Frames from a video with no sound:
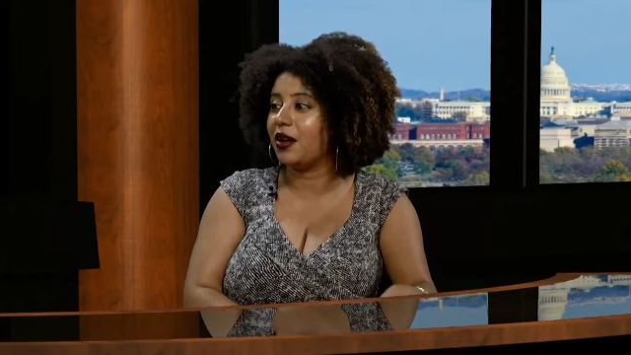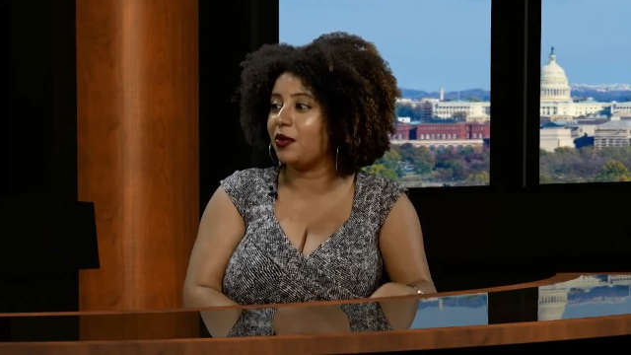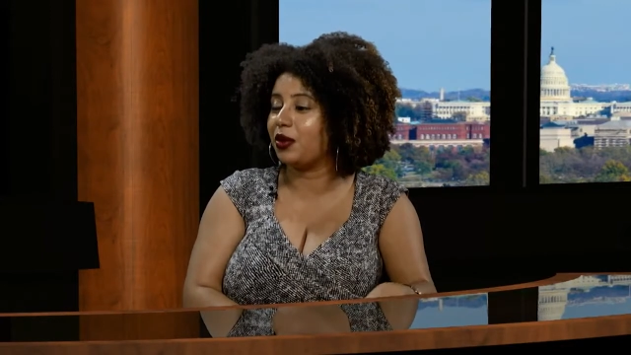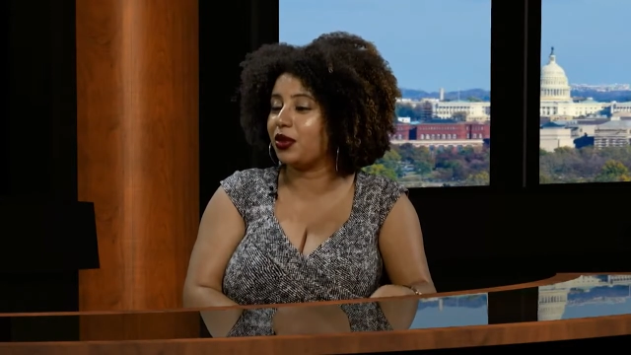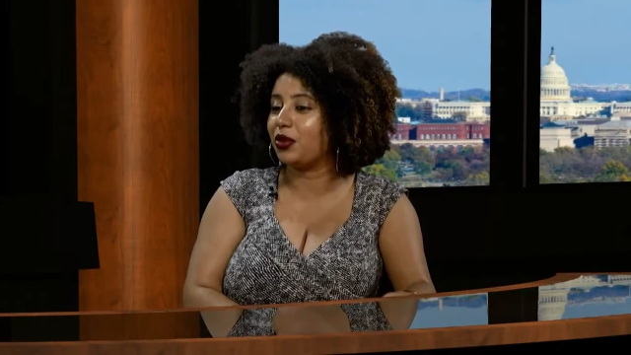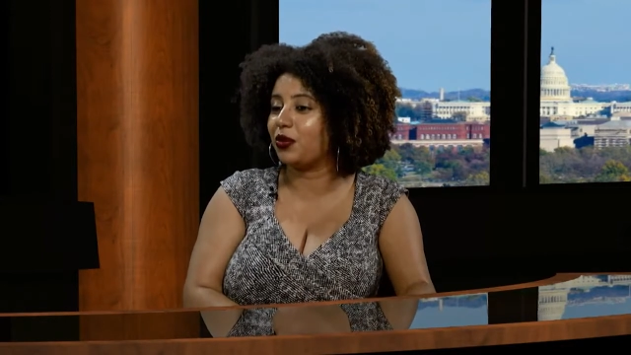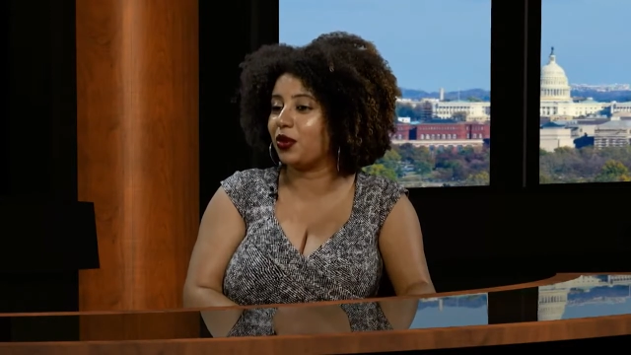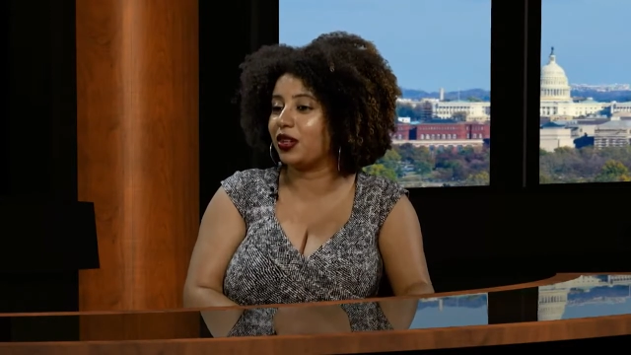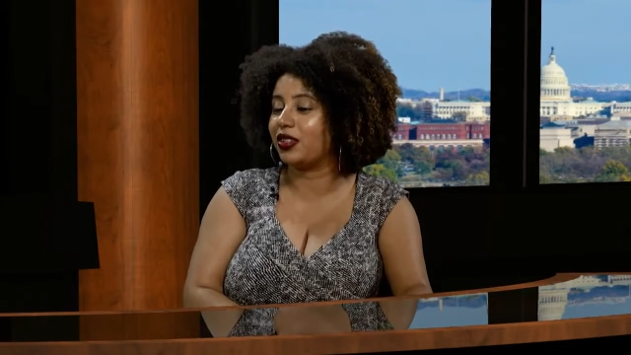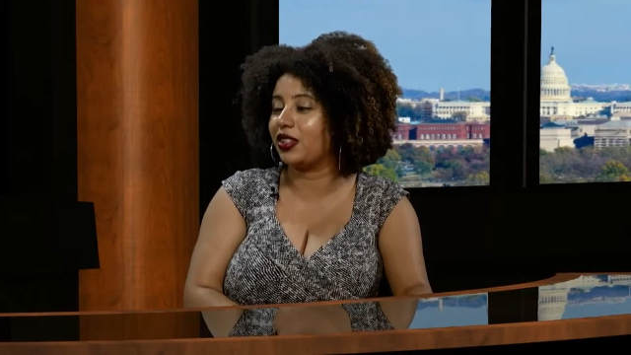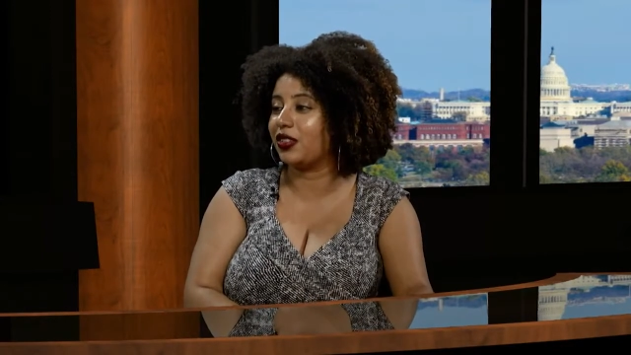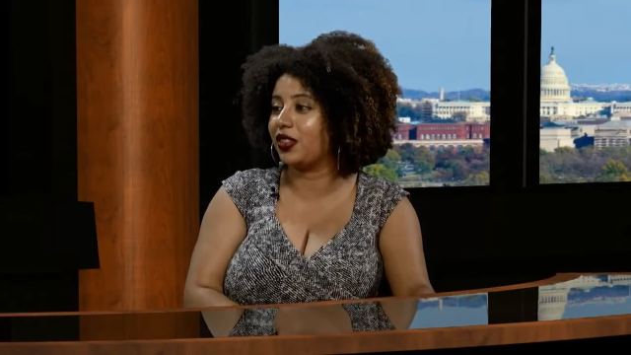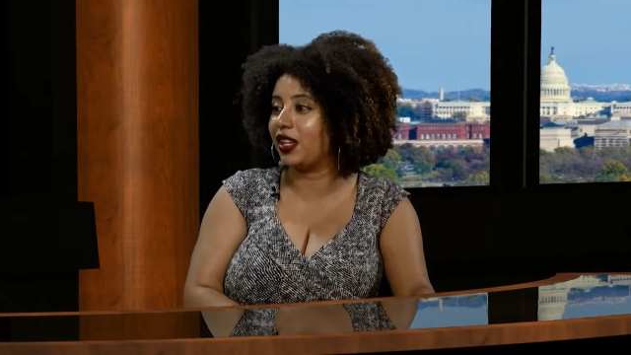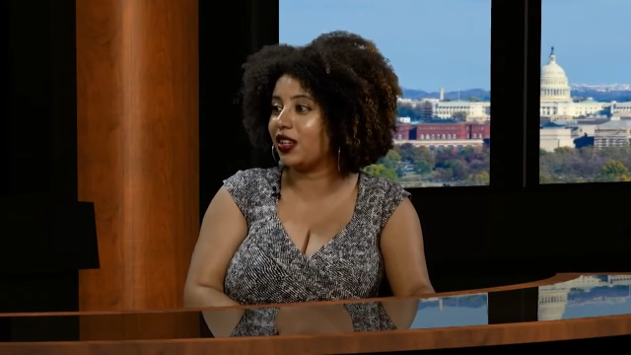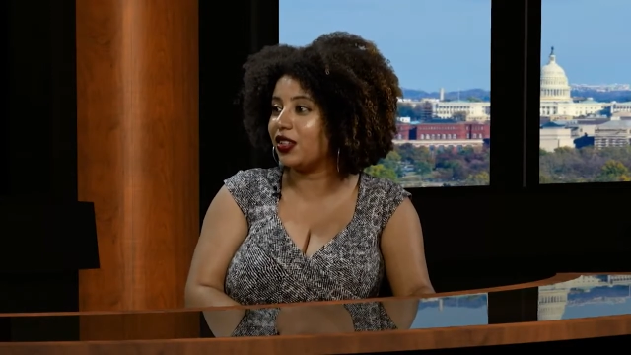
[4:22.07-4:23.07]
but the work
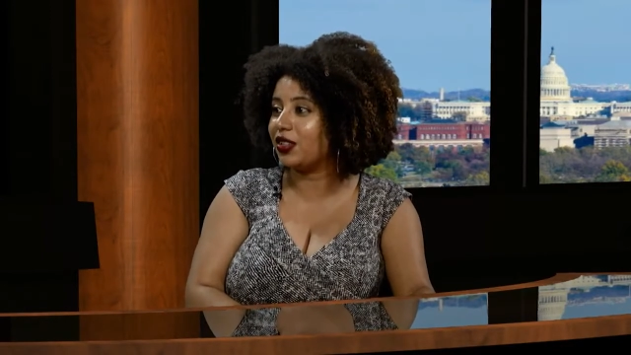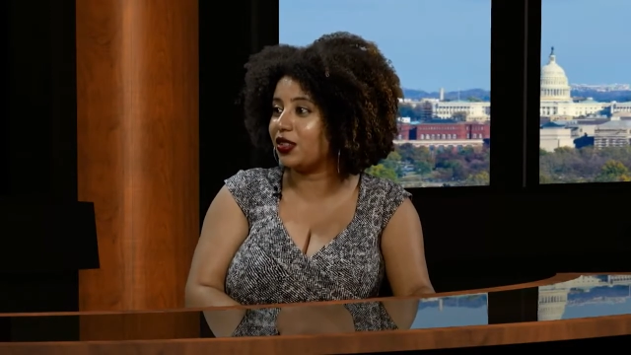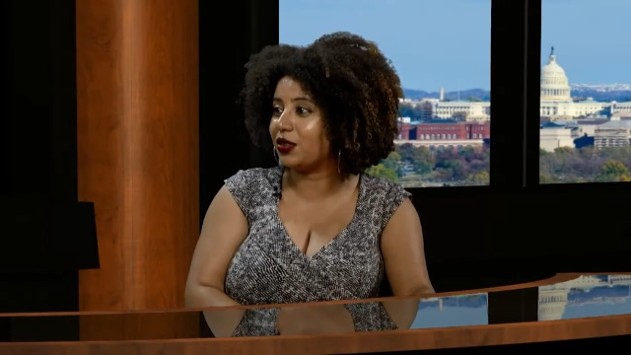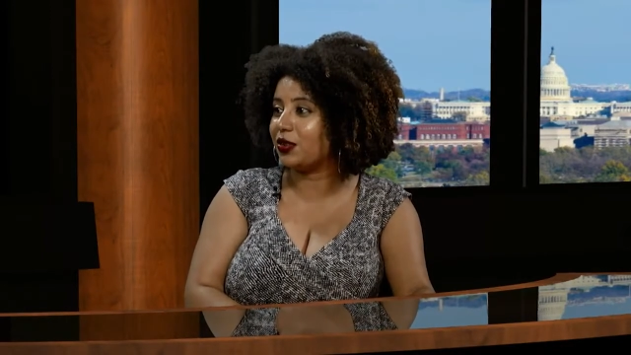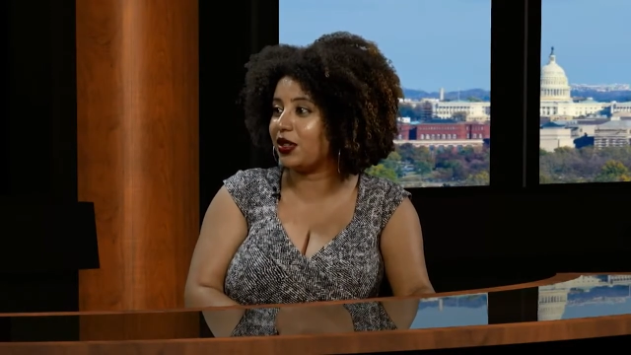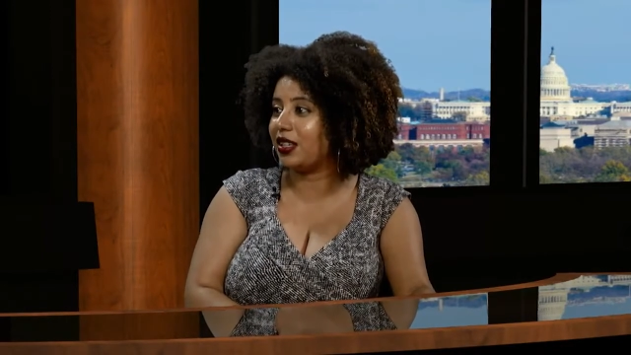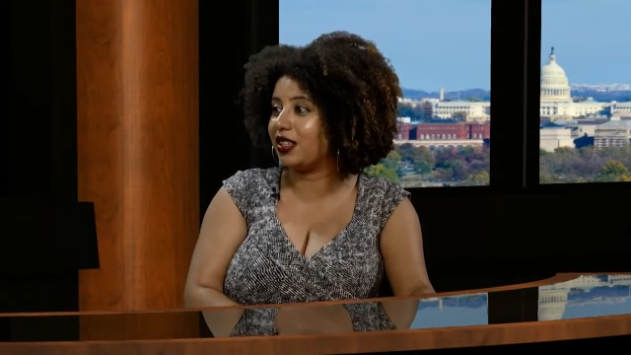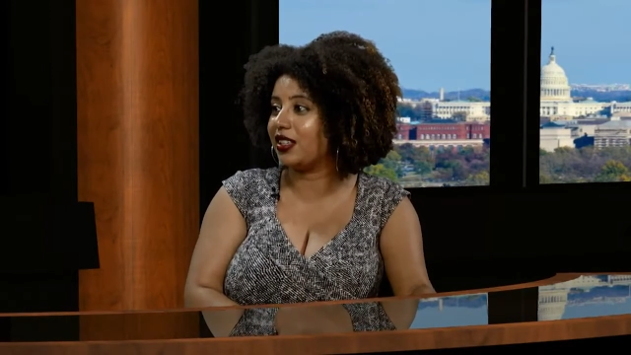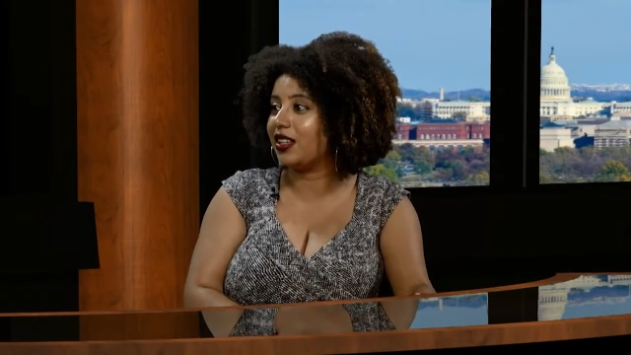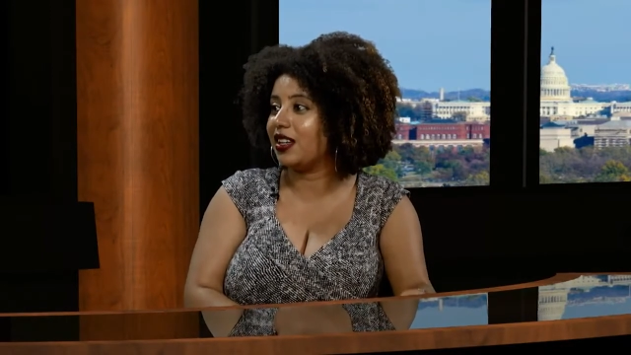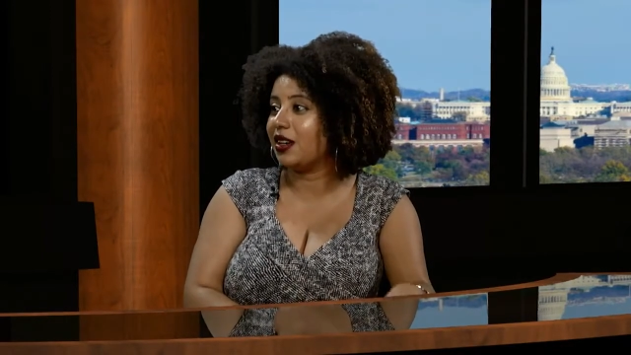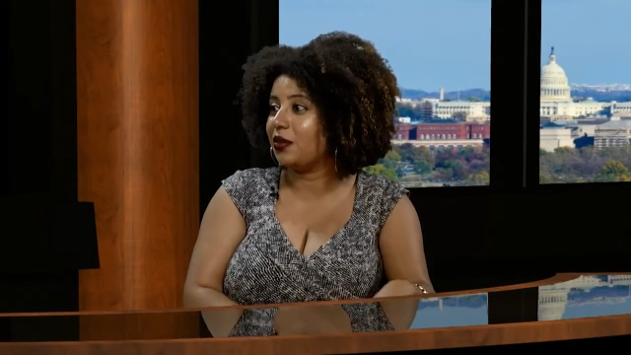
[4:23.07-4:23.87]
that they're doing,